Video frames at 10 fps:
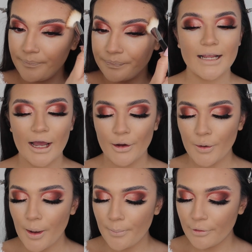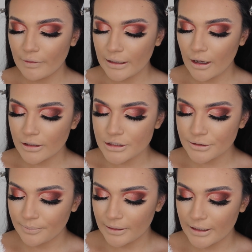Now moving on
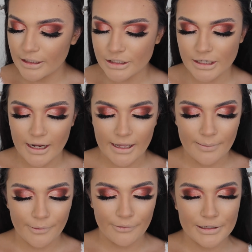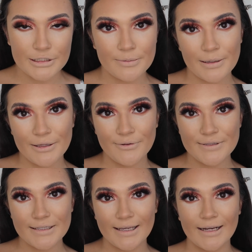to blush, I am going to be
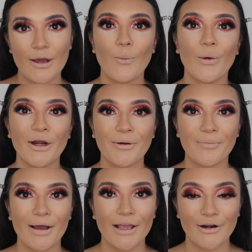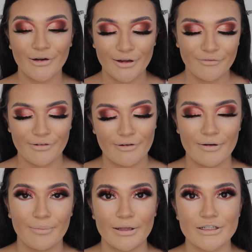using one of my current
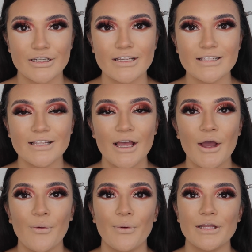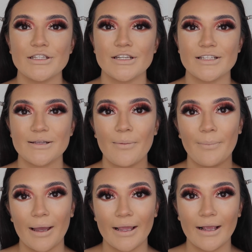favorite blushes, which is
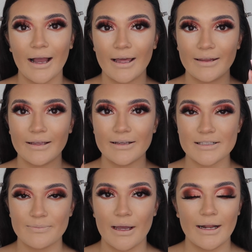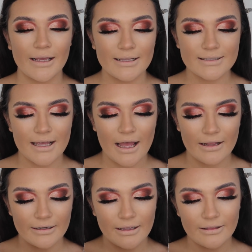by Kylie Cosmetics,
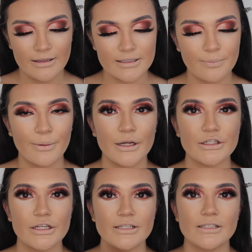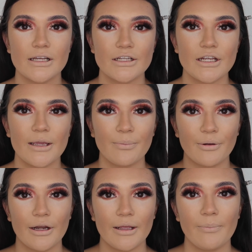and this brush is such a
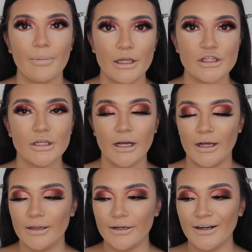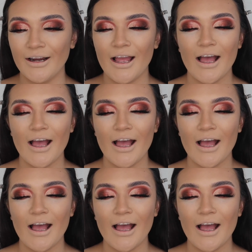pretty peach color.